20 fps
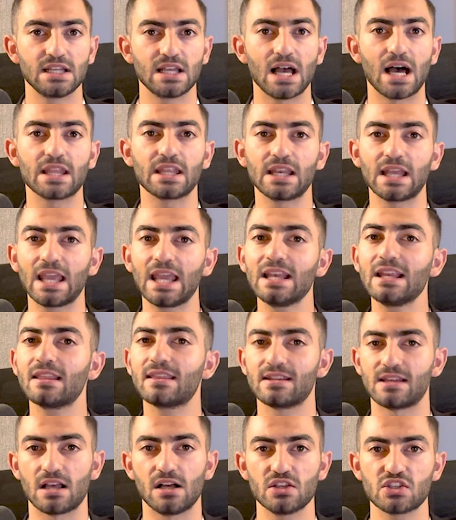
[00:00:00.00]
and then
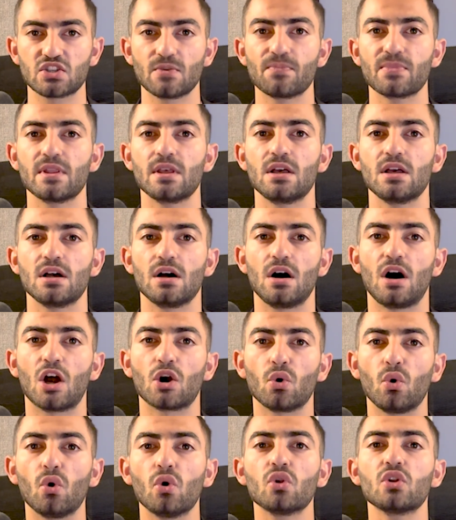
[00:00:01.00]
anything else are
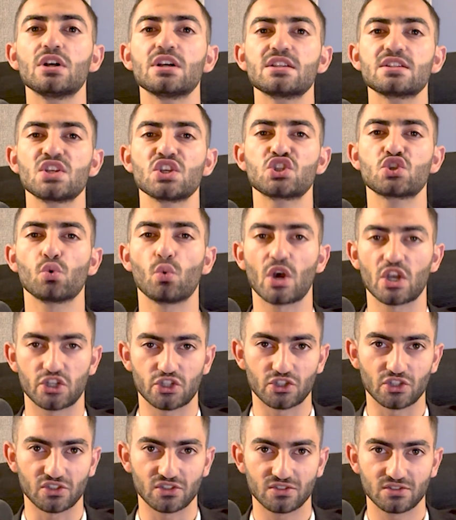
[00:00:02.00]
all
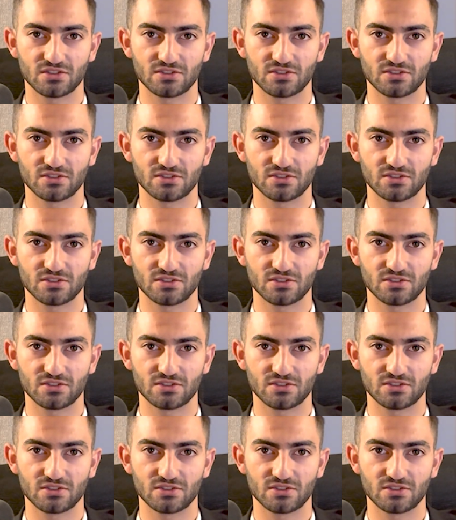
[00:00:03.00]
situational,